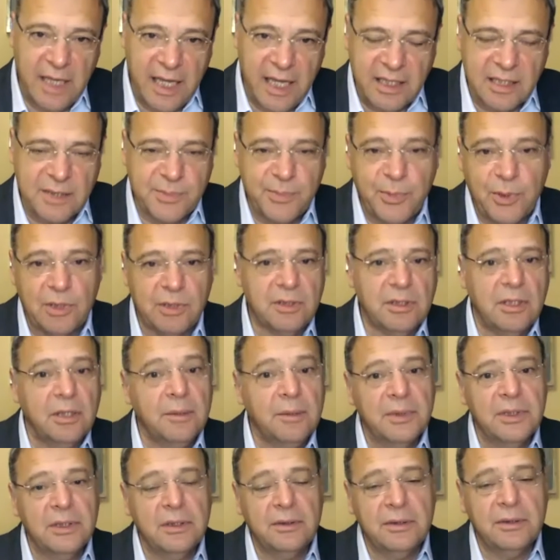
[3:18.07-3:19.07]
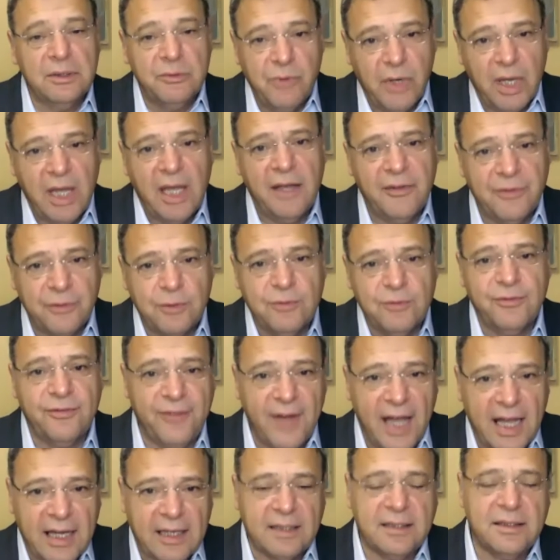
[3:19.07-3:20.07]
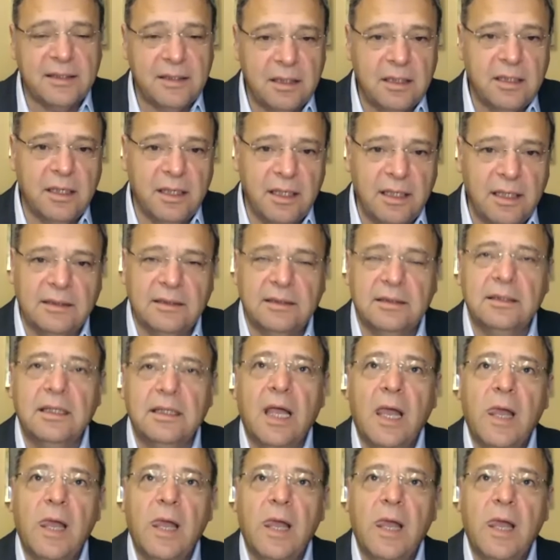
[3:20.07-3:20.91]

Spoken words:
export terminal, and we have to factor in